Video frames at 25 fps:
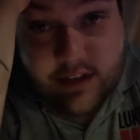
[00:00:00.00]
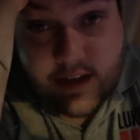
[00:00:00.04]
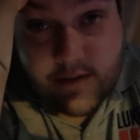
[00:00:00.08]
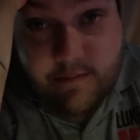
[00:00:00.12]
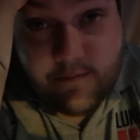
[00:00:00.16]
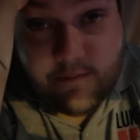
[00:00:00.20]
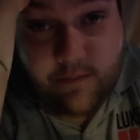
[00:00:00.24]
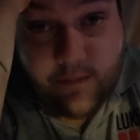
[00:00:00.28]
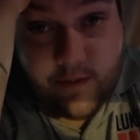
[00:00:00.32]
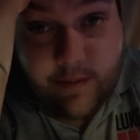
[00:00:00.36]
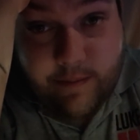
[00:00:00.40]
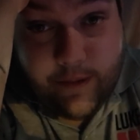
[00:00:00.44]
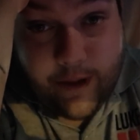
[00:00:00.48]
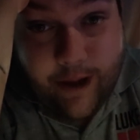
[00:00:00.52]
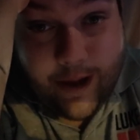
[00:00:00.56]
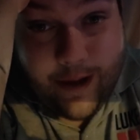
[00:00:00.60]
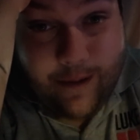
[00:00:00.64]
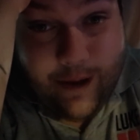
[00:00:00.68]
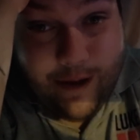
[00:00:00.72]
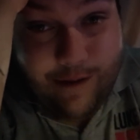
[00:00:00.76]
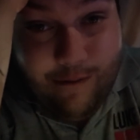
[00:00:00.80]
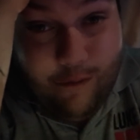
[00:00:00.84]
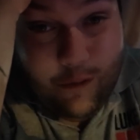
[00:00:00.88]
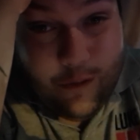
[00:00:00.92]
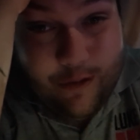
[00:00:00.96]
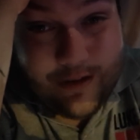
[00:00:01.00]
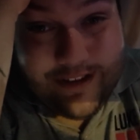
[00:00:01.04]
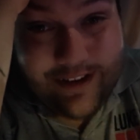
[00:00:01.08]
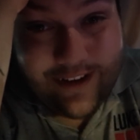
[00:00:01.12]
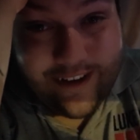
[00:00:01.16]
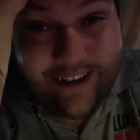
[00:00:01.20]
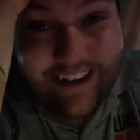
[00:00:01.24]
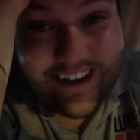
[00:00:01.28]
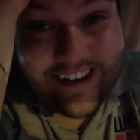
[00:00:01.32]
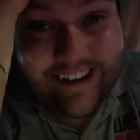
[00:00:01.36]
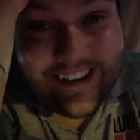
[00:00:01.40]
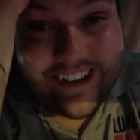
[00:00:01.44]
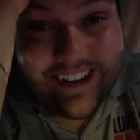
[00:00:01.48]
I said, we're, we're all
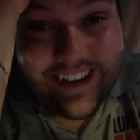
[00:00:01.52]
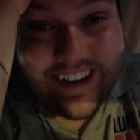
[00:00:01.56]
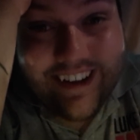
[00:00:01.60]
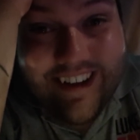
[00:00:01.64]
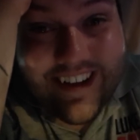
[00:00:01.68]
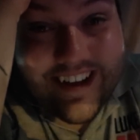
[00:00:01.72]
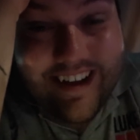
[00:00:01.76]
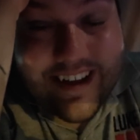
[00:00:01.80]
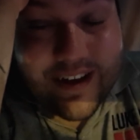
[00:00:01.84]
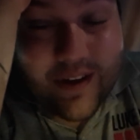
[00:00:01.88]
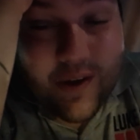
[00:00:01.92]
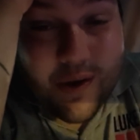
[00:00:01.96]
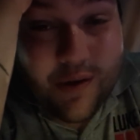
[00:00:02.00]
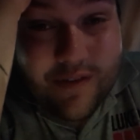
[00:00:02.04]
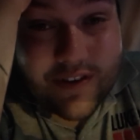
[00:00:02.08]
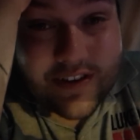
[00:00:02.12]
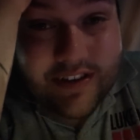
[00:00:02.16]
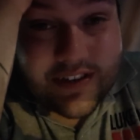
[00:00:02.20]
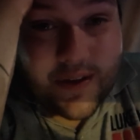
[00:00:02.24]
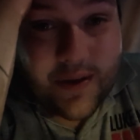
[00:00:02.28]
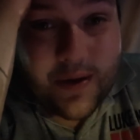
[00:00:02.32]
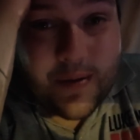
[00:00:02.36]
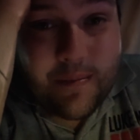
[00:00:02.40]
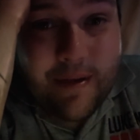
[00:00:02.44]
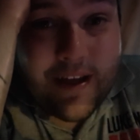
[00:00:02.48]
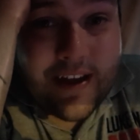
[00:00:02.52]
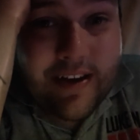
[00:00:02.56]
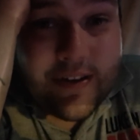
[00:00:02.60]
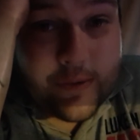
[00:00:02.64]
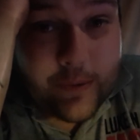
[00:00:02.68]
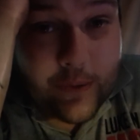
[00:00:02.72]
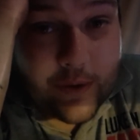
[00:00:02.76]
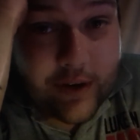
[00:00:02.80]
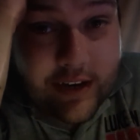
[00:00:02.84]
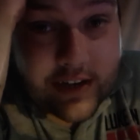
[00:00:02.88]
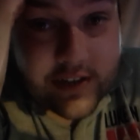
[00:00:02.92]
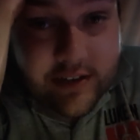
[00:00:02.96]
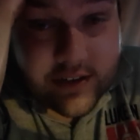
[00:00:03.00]
tired. Girlfriend's going to bed,
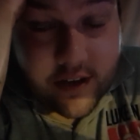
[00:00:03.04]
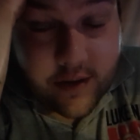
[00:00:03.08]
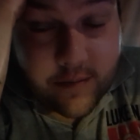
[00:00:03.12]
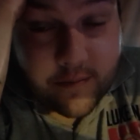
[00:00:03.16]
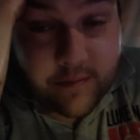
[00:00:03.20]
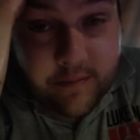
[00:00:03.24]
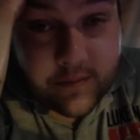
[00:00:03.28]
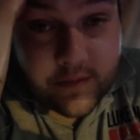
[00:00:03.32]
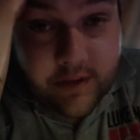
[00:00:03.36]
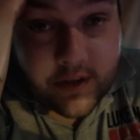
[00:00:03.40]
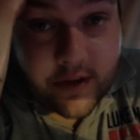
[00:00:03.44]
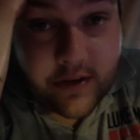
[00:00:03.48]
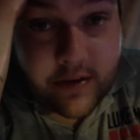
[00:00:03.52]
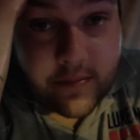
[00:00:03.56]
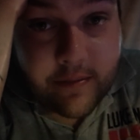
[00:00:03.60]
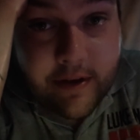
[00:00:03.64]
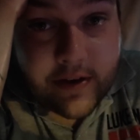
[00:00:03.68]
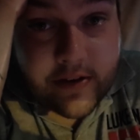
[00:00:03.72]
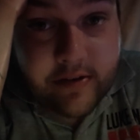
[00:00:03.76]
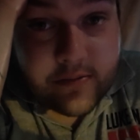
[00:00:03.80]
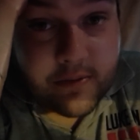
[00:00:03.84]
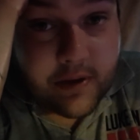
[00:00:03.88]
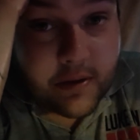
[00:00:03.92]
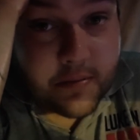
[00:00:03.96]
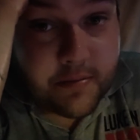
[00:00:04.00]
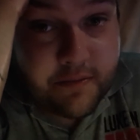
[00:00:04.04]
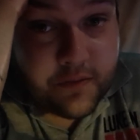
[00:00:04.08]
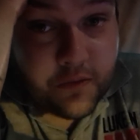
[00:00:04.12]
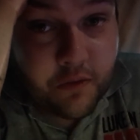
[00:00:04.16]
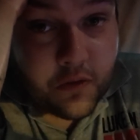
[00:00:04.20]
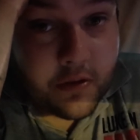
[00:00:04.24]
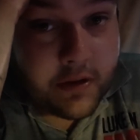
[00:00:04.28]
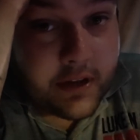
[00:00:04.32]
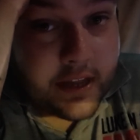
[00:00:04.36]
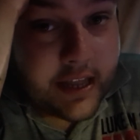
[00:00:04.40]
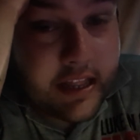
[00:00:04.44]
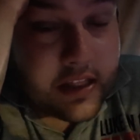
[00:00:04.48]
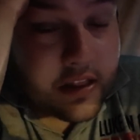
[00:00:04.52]
so I need to come go to bed as well
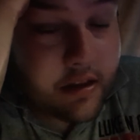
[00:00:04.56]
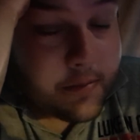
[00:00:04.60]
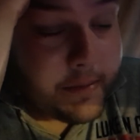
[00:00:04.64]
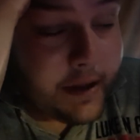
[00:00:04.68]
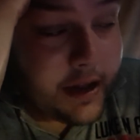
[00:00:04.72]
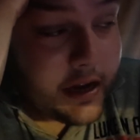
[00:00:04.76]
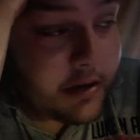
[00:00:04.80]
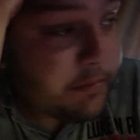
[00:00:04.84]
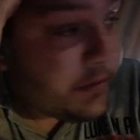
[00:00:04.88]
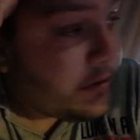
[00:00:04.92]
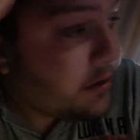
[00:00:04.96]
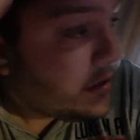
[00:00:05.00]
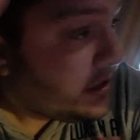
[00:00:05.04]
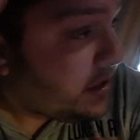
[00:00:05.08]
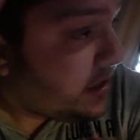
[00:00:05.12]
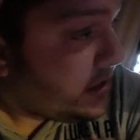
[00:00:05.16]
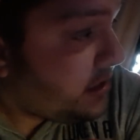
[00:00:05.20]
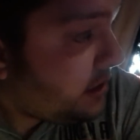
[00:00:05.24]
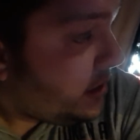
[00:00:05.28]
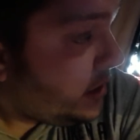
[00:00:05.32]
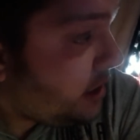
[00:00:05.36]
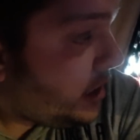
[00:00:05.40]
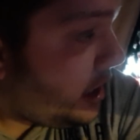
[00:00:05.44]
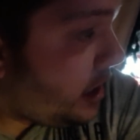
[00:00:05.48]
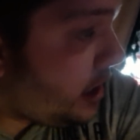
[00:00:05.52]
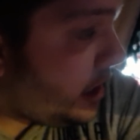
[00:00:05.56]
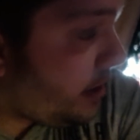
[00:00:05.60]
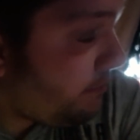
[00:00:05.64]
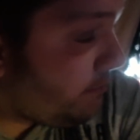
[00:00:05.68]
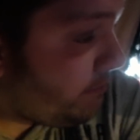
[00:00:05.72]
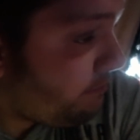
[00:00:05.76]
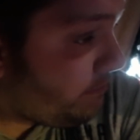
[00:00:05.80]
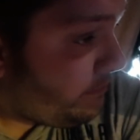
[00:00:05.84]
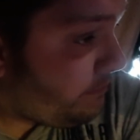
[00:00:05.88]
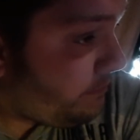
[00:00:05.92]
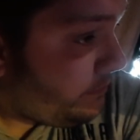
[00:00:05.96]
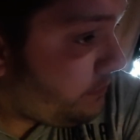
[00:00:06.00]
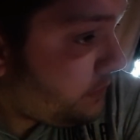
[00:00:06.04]
before I get in the bad books. Um,
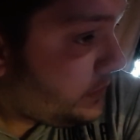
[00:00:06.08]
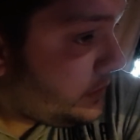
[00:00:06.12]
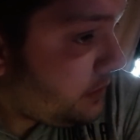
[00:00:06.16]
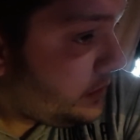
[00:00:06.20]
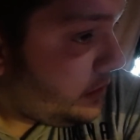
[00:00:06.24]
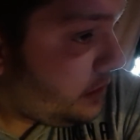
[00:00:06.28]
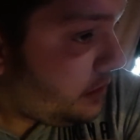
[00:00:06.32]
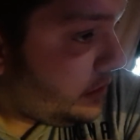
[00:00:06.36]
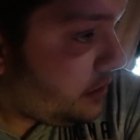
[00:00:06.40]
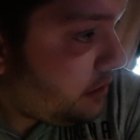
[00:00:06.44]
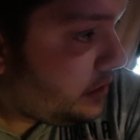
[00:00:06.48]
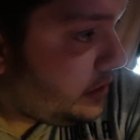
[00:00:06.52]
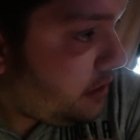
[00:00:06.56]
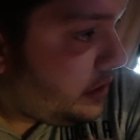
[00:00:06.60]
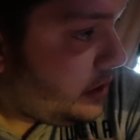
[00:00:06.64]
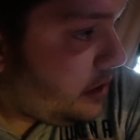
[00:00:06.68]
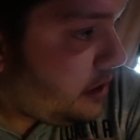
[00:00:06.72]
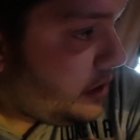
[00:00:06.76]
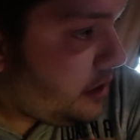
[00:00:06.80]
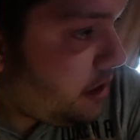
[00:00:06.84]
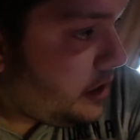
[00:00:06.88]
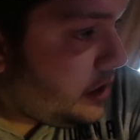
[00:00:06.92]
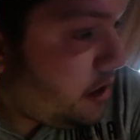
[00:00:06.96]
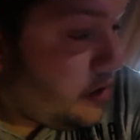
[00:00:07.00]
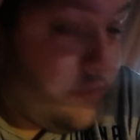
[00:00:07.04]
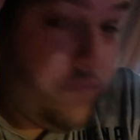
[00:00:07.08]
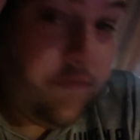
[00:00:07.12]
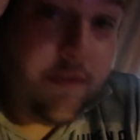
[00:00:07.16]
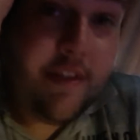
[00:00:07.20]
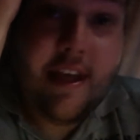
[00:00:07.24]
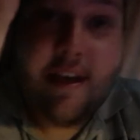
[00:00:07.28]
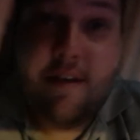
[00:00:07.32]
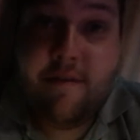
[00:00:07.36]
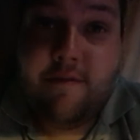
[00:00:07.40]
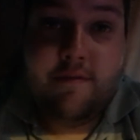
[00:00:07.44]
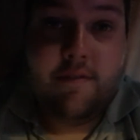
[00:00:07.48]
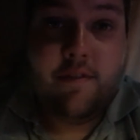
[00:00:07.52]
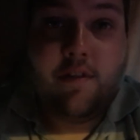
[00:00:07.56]

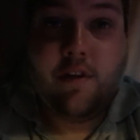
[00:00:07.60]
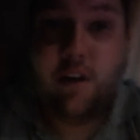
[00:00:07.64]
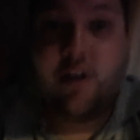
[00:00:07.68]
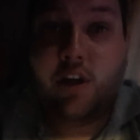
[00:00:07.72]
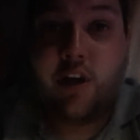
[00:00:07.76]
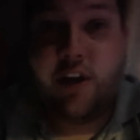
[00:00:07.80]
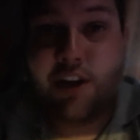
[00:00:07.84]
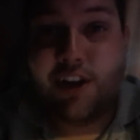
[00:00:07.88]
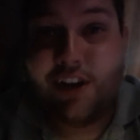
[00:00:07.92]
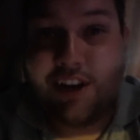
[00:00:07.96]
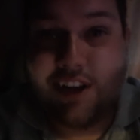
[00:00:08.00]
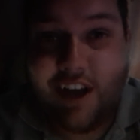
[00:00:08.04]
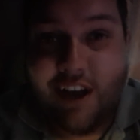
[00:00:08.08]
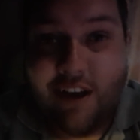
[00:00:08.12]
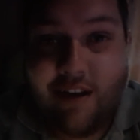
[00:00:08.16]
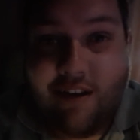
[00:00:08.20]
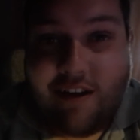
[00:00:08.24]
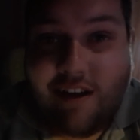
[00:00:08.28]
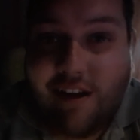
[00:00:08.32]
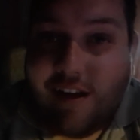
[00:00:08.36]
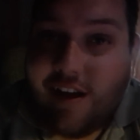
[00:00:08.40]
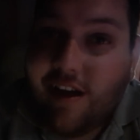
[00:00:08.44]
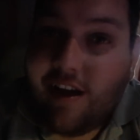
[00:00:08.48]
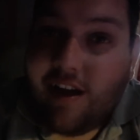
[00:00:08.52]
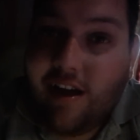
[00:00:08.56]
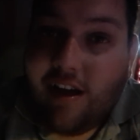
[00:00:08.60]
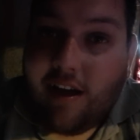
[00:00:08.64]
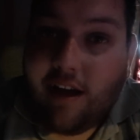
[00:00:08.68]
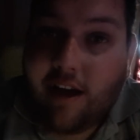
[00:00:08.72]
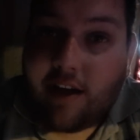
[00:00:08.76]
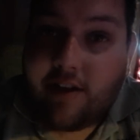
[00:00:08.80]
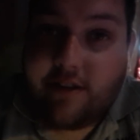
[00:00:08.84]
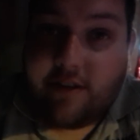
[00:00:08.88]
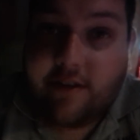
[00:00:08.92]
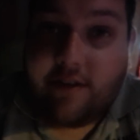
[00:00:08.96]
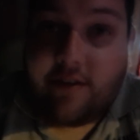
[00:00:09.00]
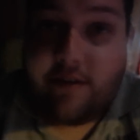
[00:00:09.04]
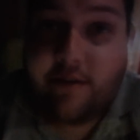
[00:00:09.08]
yeah, I'm going to go.
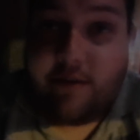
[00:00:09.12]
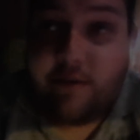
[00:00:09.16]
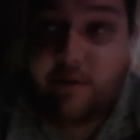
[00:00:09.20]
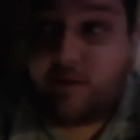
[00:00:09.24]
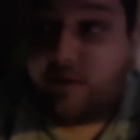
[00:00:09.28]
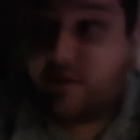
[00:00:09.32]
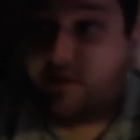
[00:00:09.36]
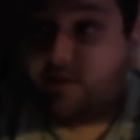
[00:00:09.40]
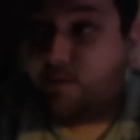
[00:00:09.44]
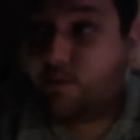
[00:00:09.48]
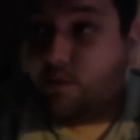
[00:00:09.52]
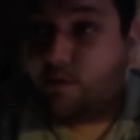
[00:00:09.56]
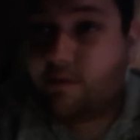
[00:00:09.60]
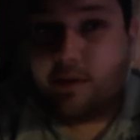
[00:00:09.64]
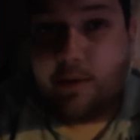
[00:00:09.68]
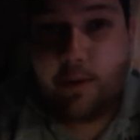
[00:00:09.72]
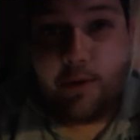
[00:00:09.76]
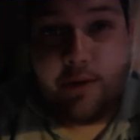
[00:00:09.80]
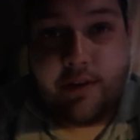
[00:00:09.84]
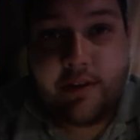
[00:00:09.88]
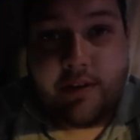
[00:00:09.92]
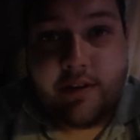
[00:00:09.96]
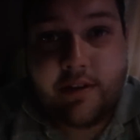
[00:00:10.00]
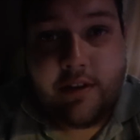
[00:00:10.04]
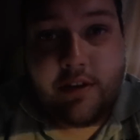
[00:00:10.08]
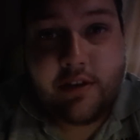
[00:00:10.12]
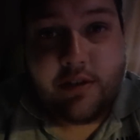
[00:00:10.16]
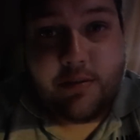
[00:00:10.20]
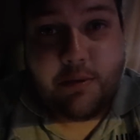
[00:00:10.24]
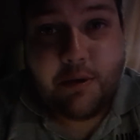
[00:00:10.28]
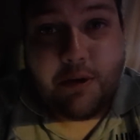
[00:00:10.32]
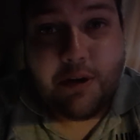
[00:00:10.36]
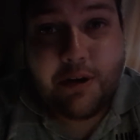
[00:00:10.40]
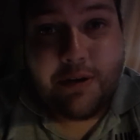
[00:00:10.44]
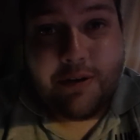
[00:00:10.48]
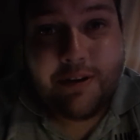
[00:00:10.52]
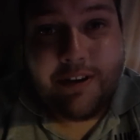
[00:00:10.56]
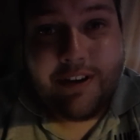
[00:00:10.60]
I'll do some more recording
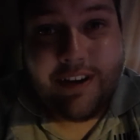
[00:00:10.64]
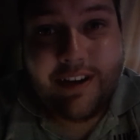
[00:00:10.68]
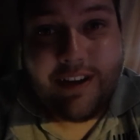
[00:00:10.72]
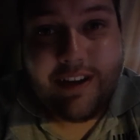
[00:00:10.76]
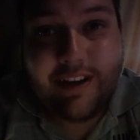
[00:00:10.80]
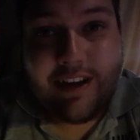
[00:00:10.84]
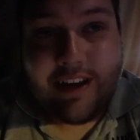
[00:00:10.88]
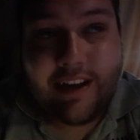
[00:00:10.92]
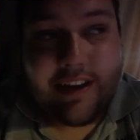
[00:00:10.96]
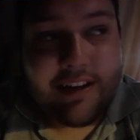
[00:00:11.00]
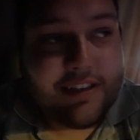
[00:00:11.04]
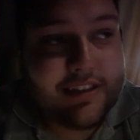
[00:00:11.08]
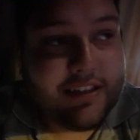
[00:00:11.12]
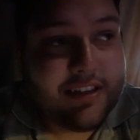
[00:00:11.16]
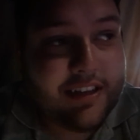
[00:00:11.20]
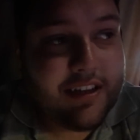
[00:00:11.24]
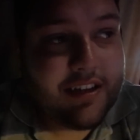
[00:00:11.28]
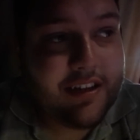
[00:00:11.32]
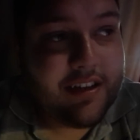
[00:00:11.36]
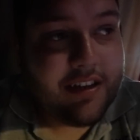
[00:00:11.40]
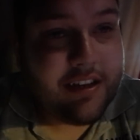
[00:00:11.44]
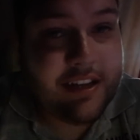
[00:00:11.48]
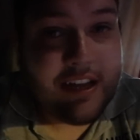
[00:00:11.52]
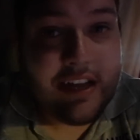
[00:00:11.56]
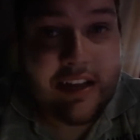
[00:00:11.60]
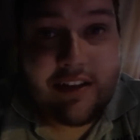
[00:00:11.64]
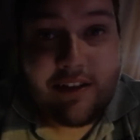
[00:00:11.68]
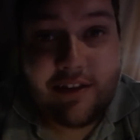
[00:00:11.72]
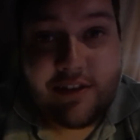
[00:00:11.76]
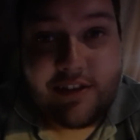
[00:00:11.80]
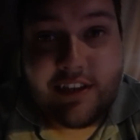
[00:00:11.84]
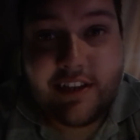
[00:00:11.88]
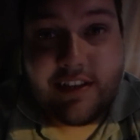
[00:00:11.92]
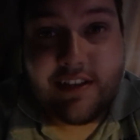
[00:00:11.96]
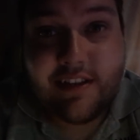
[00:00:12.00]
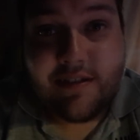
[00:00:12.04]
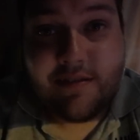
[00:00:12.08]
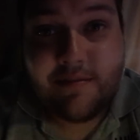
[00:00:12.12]
tomorrow, and uh, yeah, I'll
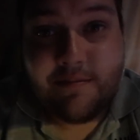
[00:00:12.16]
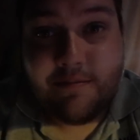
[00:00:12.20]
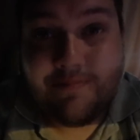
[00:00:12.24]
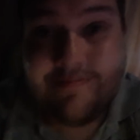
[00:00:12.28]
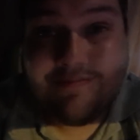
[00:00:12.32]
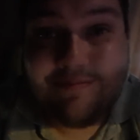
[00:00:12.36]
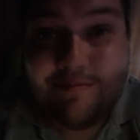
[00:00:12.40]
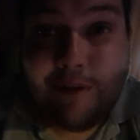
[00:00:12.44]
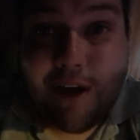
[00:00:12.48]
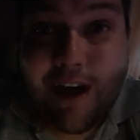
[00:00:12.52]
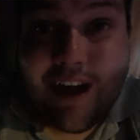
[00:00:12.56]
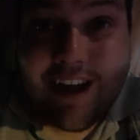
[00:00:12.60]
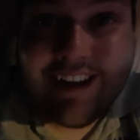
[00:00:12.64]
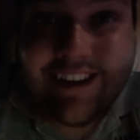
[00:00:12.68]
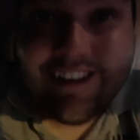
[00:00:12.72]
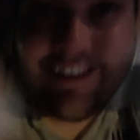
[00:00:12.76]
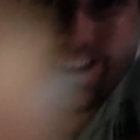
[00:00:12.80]
see you then. Bye.